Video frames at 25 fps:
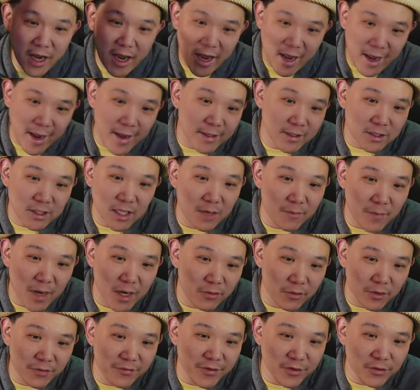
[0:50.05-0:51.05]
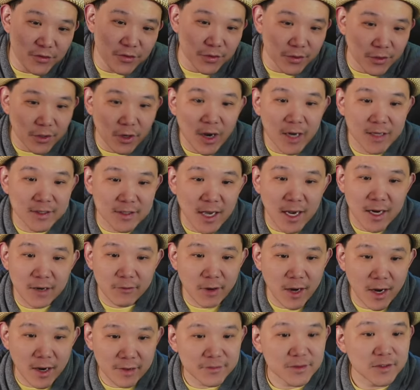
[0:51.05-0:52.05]
ends on my review, you know I die
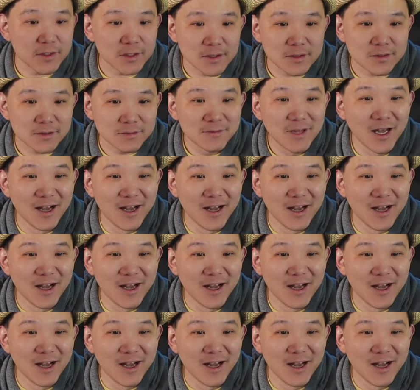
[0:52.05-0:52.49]
right after this.